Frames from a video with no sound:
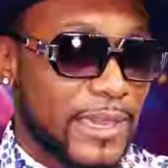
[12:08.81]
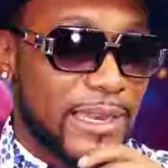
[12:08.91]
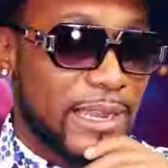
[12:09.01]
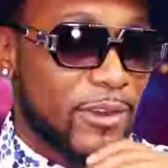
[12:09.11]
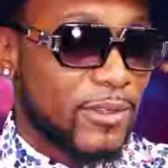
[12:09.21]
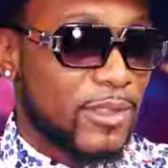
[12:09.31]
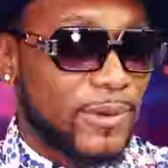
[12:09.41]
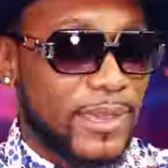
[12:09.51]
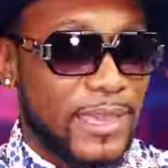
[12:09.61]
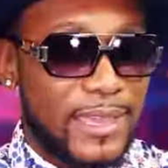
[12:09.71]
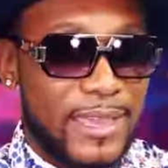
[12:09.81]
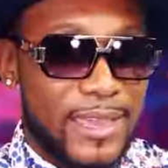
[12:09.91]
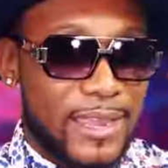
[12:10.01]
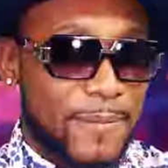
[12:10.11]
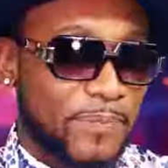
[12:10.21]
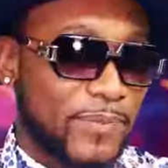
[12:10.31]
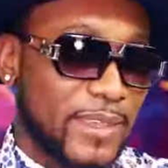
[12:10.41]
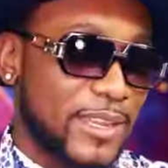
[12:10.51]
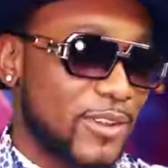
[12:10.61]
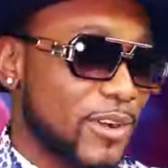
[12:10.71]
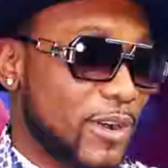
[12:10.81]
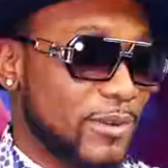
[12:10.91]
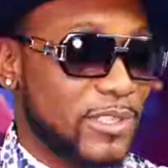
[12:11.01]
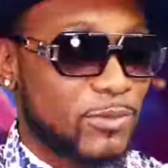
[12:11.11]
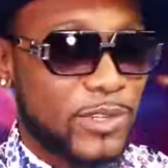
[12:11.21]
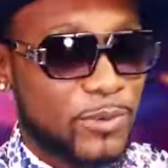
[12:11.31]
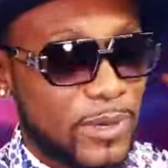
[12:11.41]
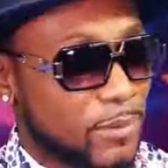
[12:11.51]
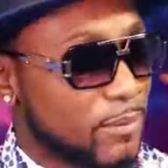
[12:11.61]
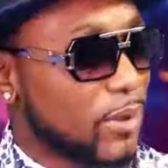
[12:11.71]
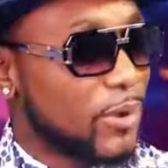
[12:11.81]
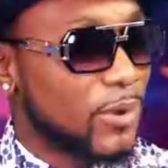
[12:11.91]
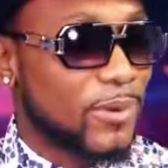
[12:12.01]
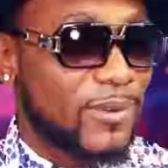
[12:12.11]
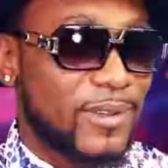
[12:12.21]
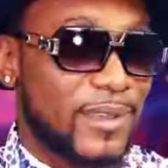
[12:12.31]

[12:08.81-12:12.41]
and along the way, you know how it is when you want to blow.